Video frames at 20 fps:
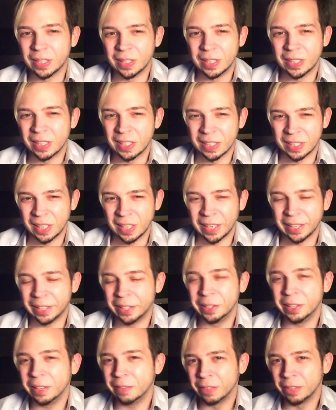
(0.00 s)
This is I
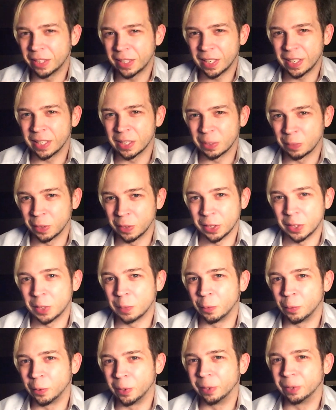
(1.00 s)
couldn't even say this was a
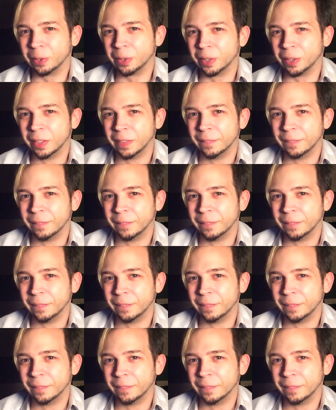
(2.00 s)
spoiler.